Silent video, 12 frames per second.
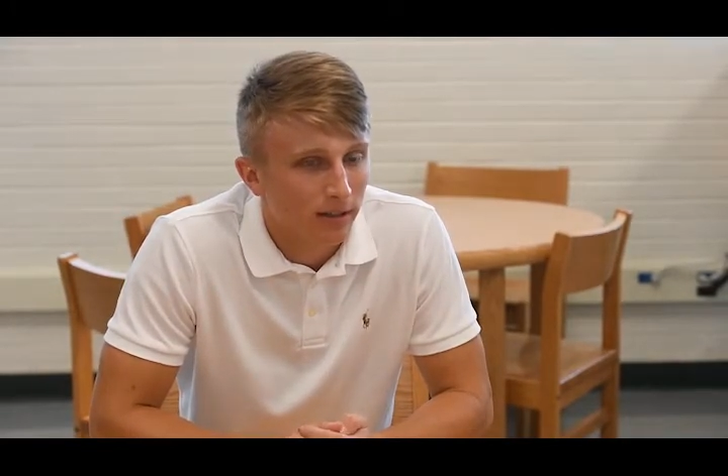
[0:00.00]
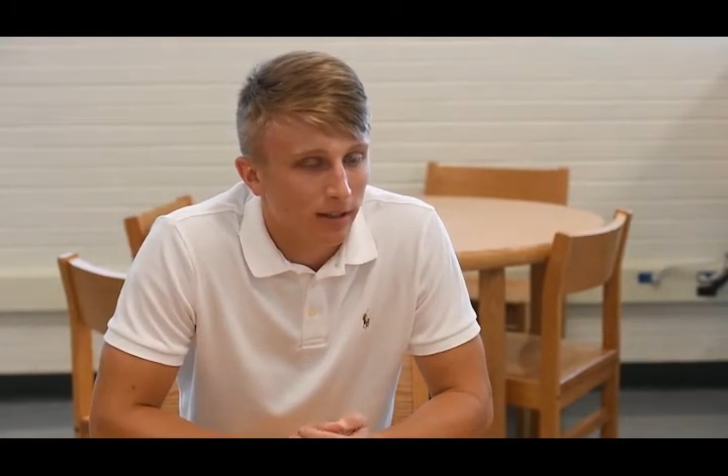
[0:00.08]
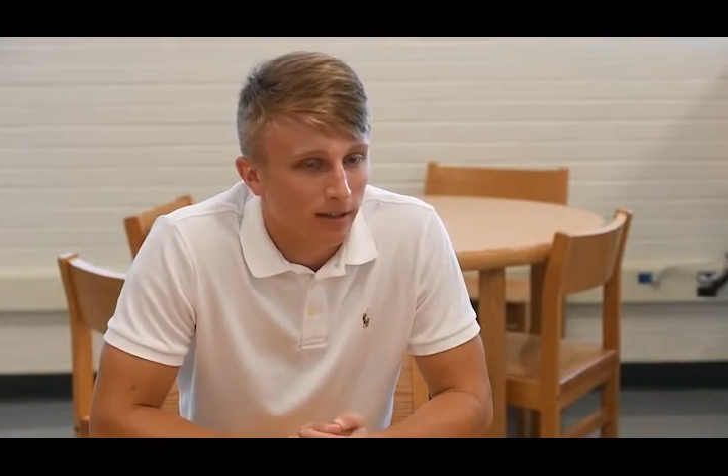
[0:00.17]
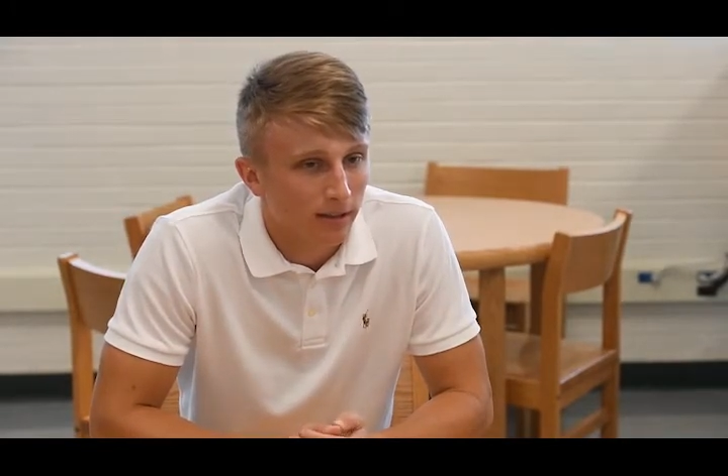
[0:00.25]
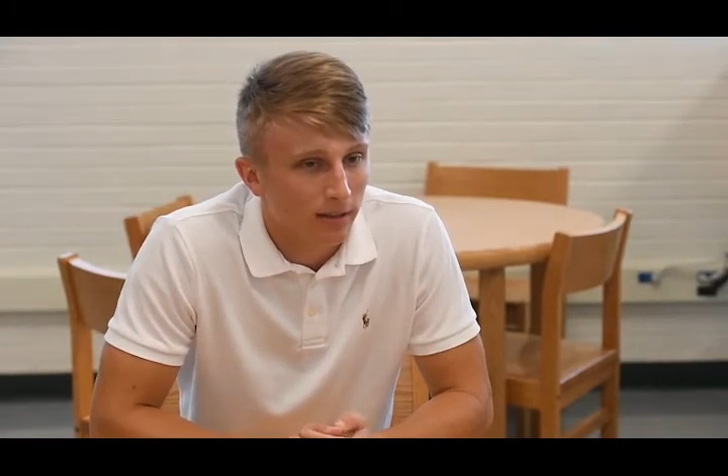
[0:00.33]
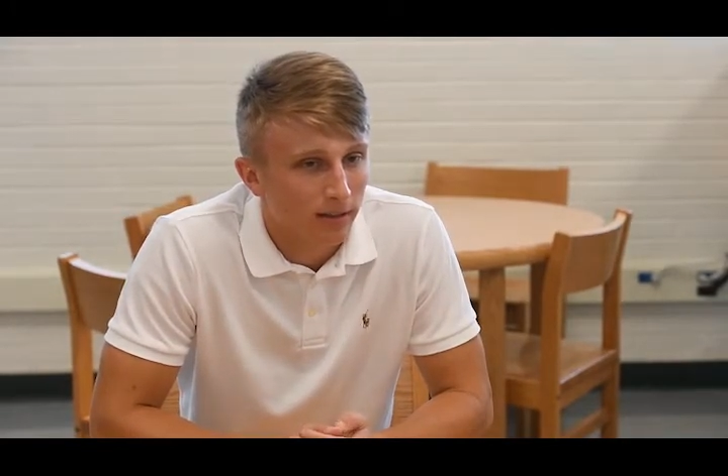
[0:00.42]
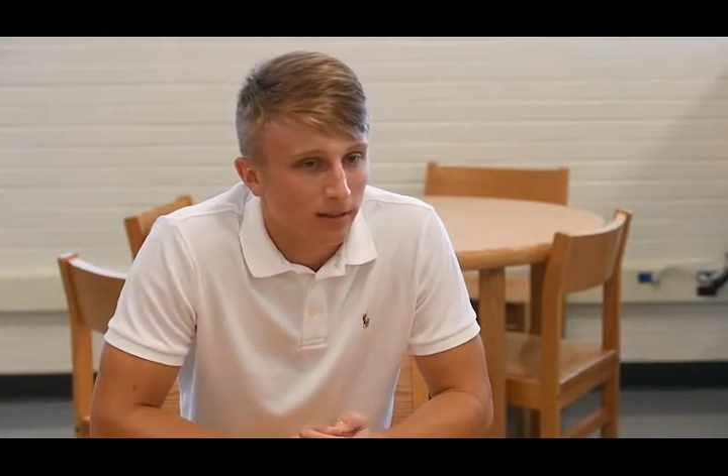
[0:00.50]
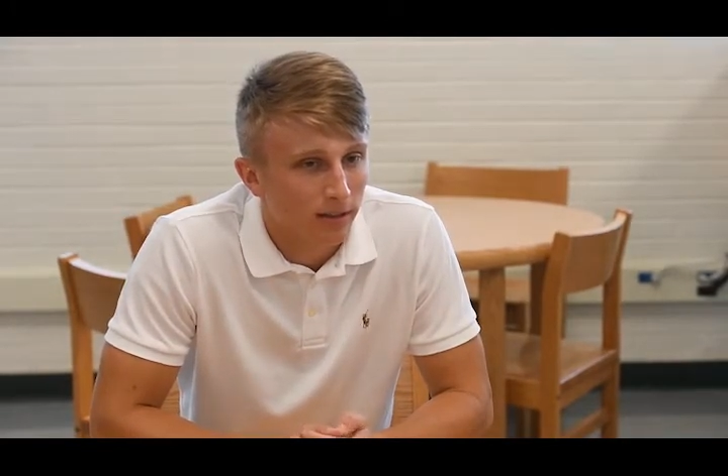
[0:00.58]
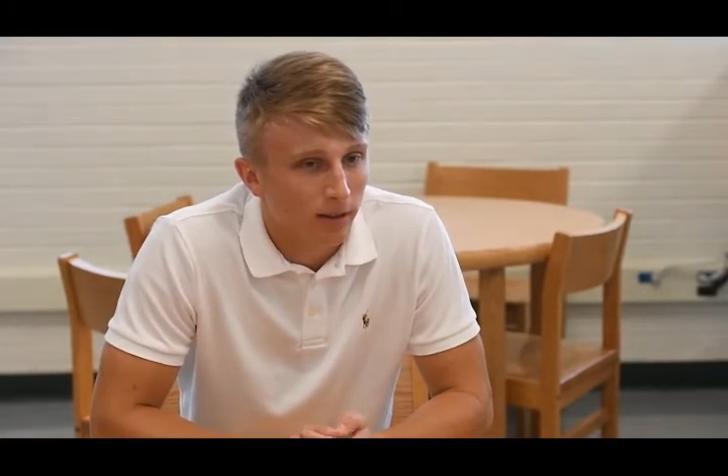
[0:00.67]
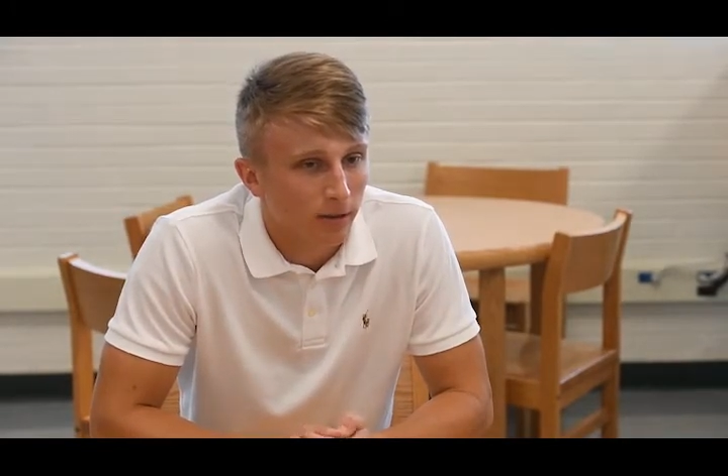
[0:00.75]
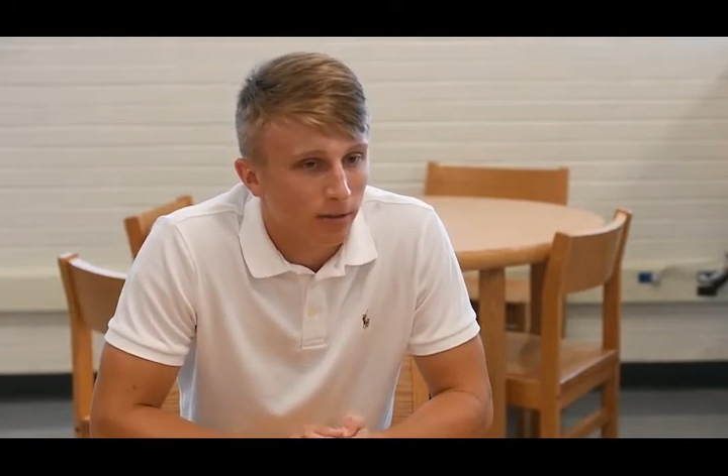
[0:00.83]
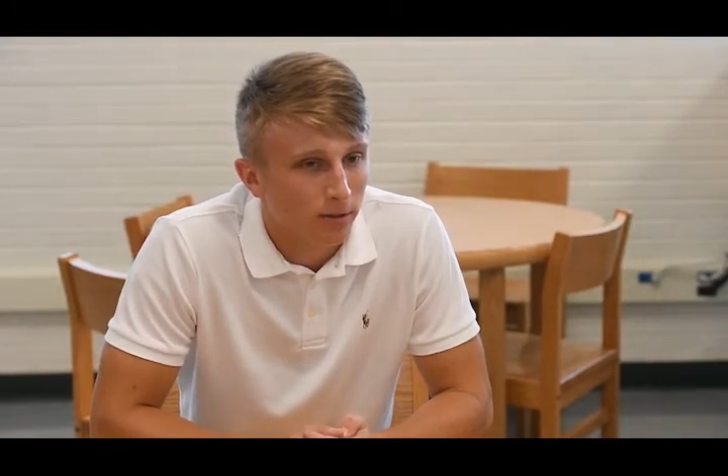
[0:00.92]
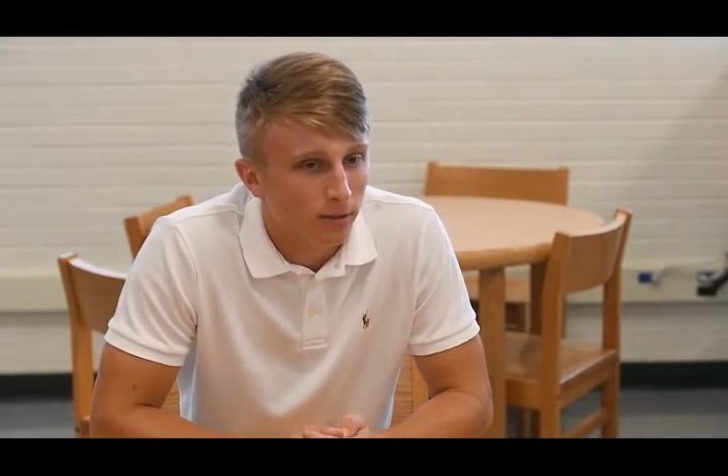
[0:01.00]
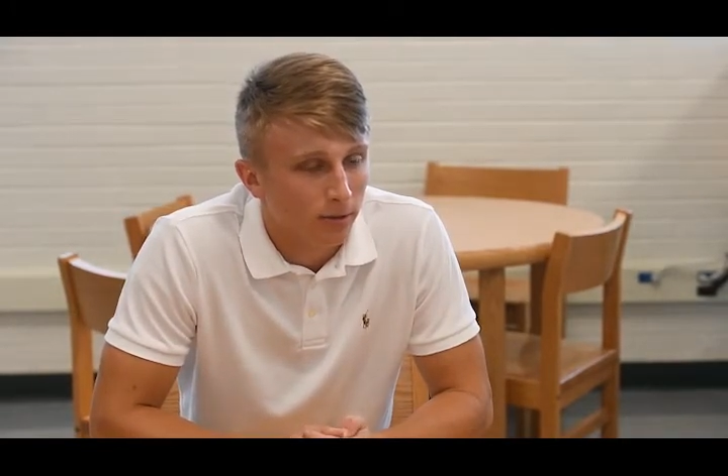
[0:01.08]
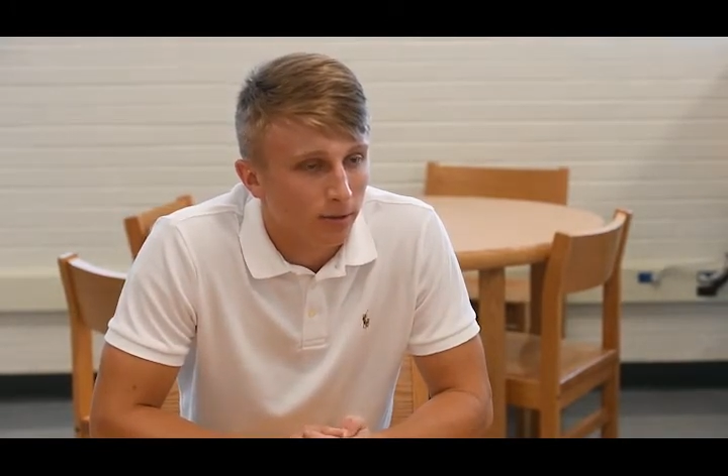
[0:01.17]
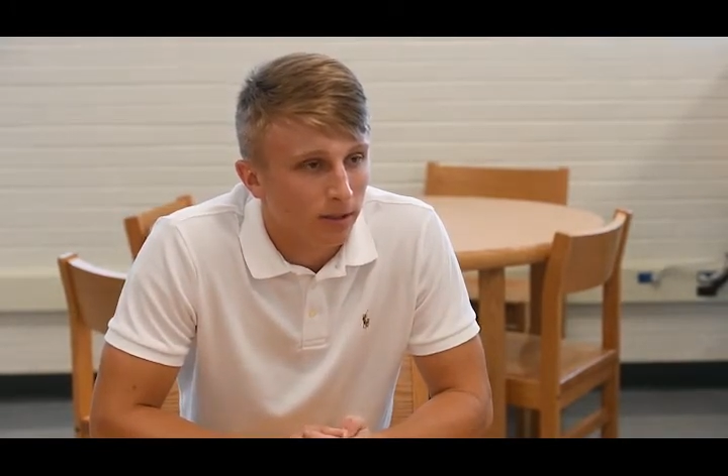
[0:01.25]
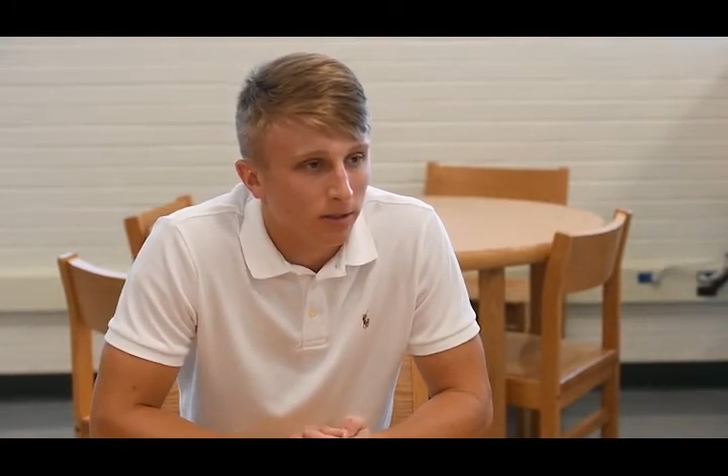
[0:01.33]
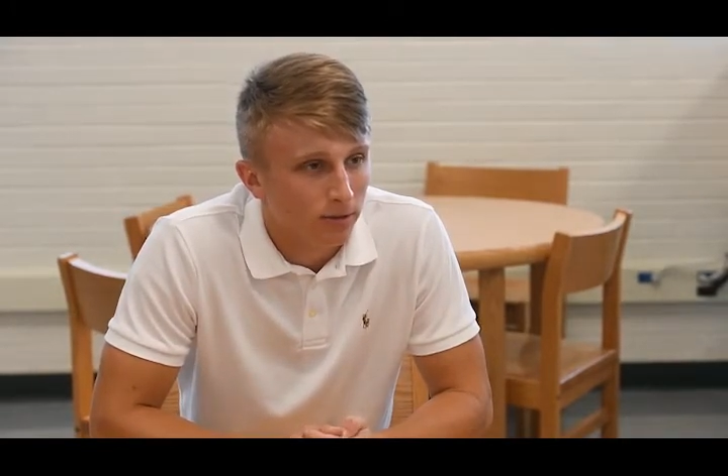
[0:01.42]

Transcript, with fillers: and then go to dental